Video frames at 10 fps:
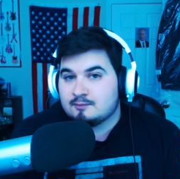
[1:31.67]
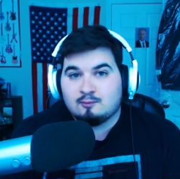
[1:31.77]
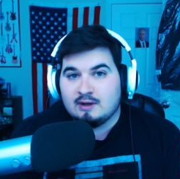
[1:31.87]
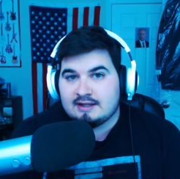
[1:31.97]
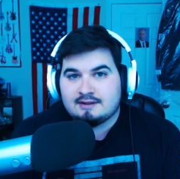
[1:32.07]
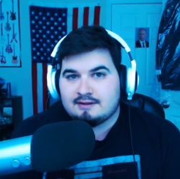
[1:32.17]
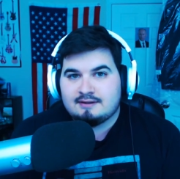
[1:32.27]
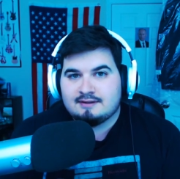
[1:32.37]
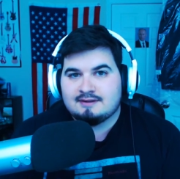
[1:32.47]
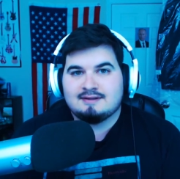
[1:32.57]
Well,
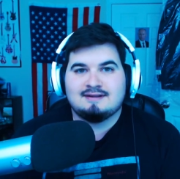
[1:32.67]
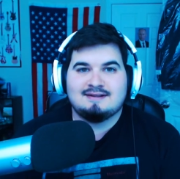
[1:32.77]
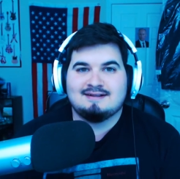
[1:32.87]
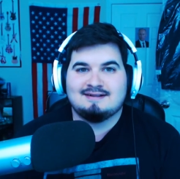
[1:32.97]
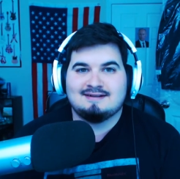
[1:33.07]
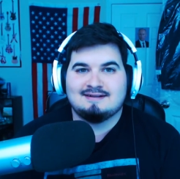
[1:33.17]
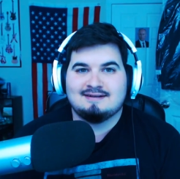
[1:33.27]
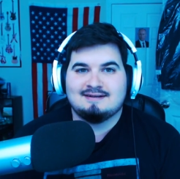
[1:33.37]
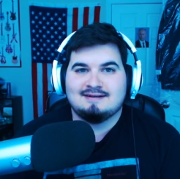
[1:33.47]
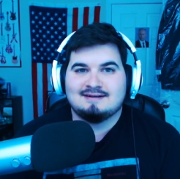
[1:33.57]

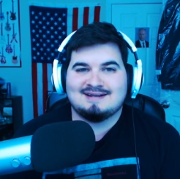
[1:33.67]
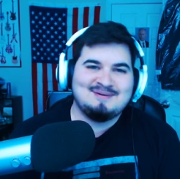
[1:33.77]
Come